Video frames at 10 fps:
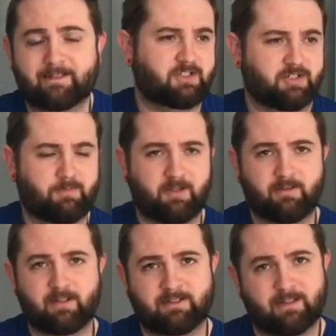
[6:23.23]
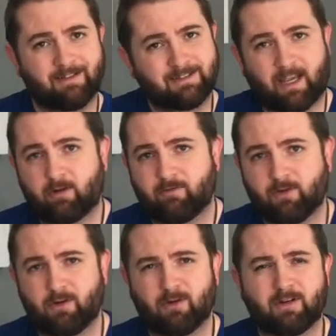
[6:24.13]
It's just been this endless cycle
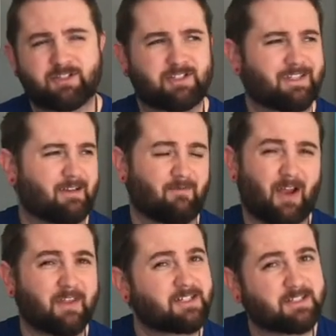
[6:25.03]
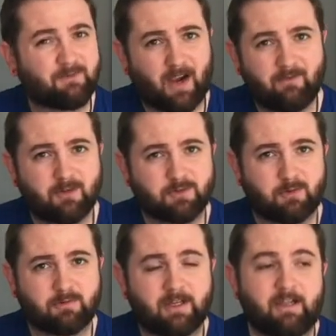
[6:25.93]
for her, and she's like, I think she's 5 years
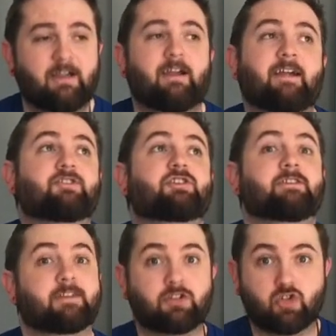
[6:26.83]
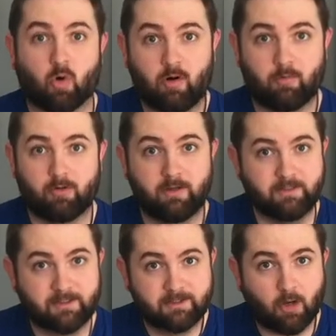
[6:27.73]
old, and she is adorable
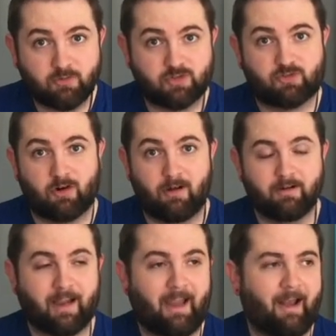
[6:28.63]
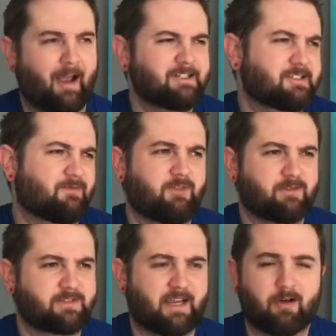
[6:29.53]
and so strong, and I just
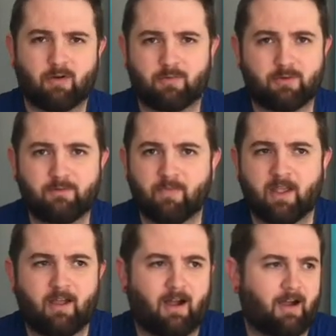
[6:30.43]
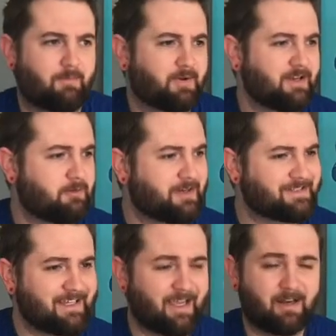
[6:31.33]
feel terrible. But
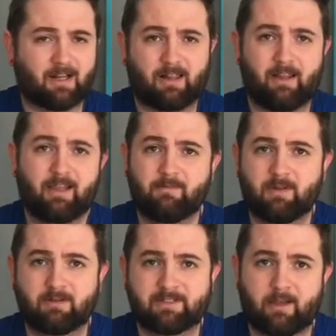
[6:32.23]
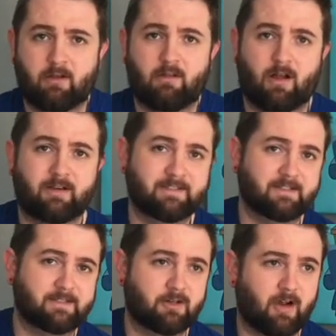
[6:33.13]
anyways, he had a claim sale on his
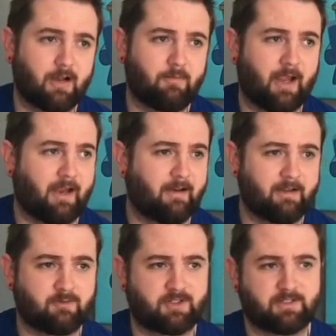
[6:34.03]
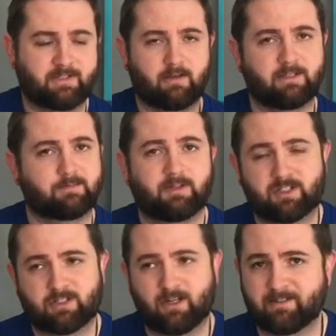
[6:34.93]
Instagram, and he was just selling as
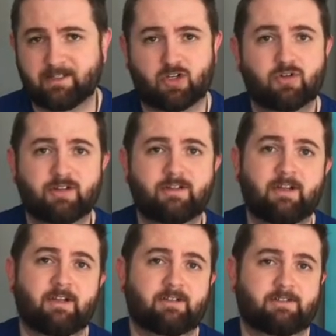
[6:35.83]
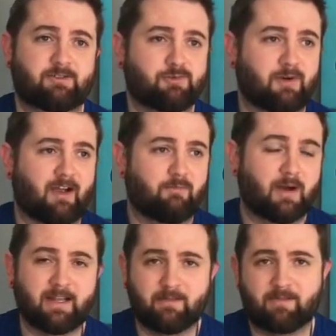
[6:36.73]
much as he could to have
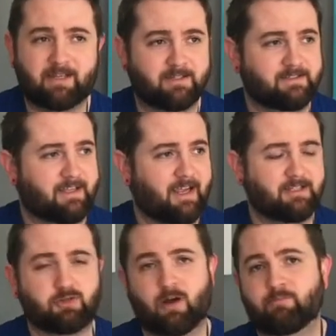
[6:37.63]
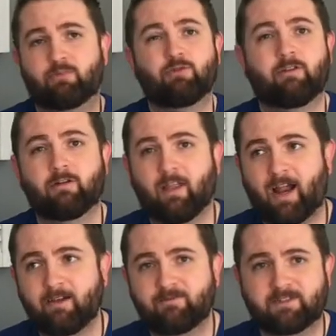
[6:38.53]
money because they had to uproot their
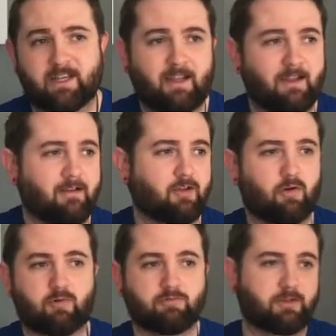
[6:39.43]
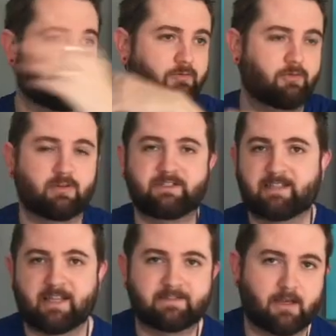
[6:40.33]
lives and go, 3
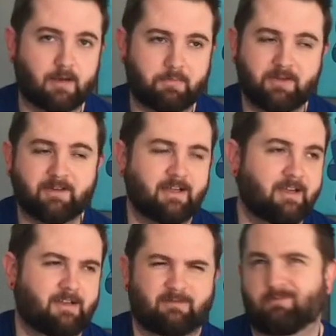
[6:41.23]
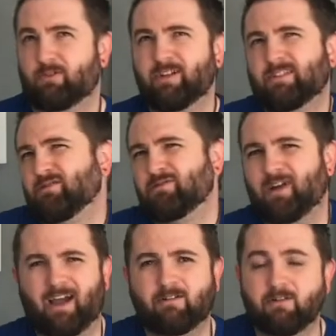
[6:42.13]
states up and 3,
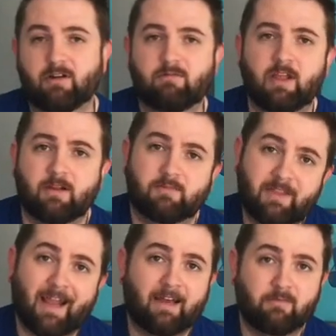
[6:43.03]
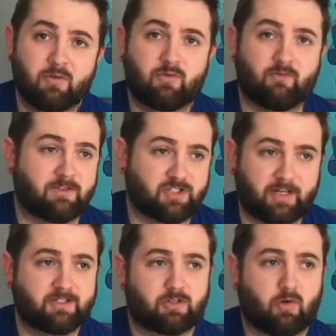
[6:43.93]
2, I don't know. But they had to move and
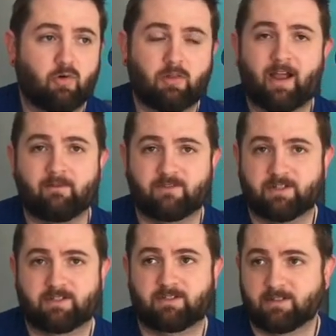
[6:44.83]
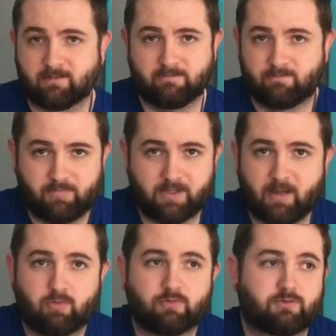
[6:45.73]
change their whole life just to be
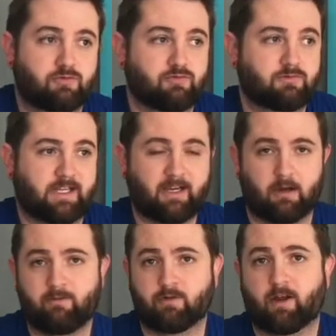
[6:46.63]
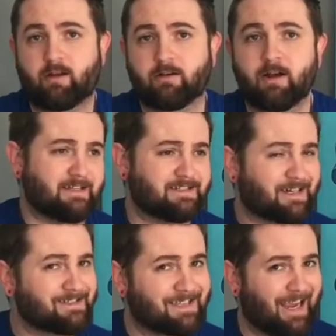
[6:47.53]
able to take care of their daughter. He
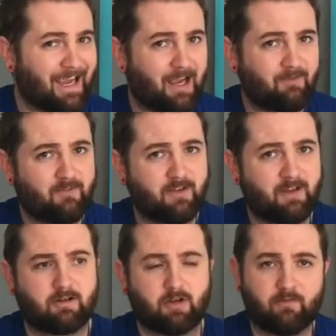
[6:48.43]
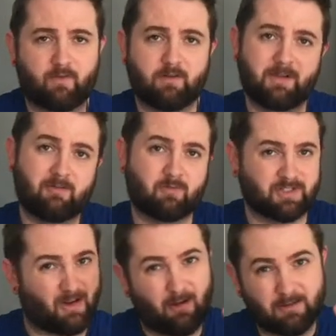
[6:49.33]
does have GoFundMe, which
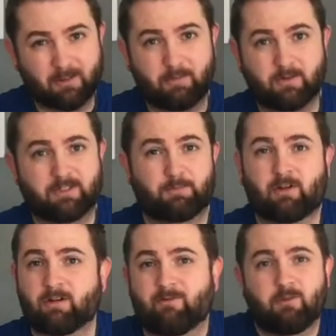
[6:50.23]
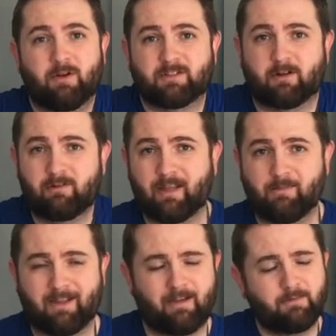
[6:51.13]
I'll also post below. If you want to donate,
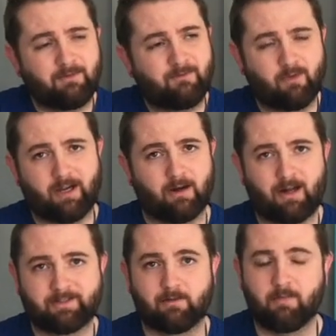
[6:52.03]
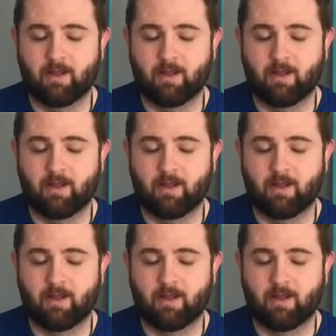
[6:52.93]
man, that'd be freaking awesome.